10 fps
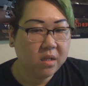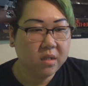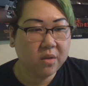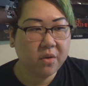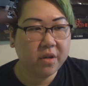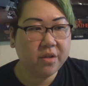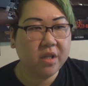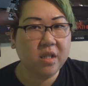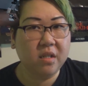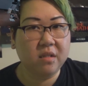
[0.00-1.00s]
So
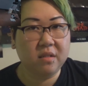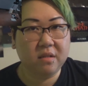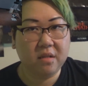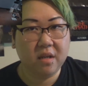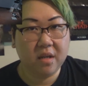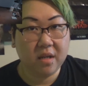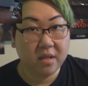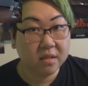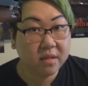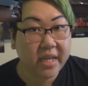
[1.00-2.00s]
Christian
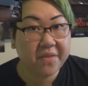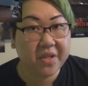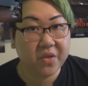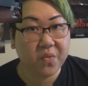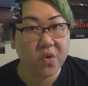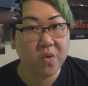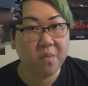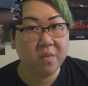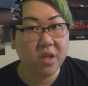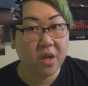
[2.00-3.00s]
leaves his
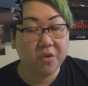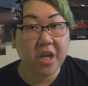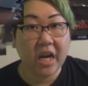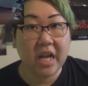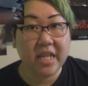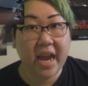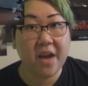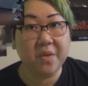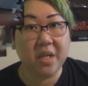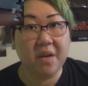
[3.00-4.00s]
room to go check on the
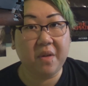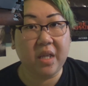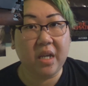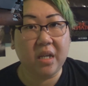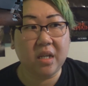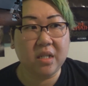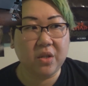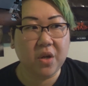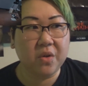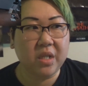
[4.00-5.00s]
house and everything, because
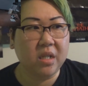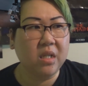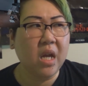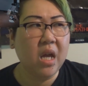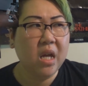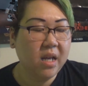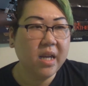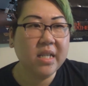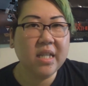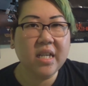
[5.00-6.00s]
he notices,
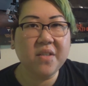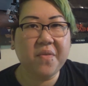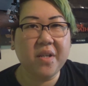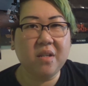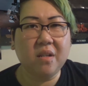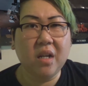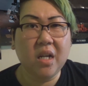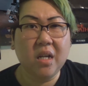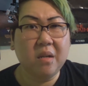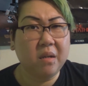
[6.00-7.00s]
because things feel
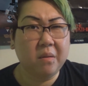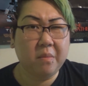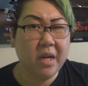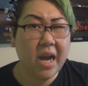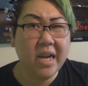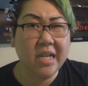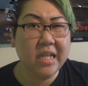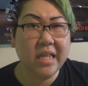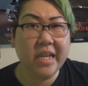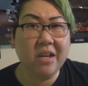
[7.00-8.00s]
kind of
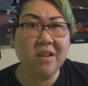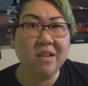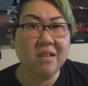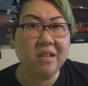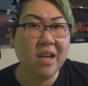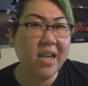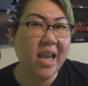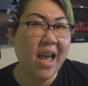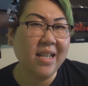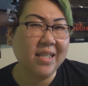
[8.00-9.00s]
clear, I
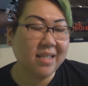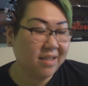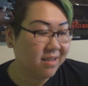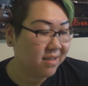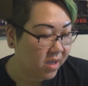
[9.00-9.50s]
guess.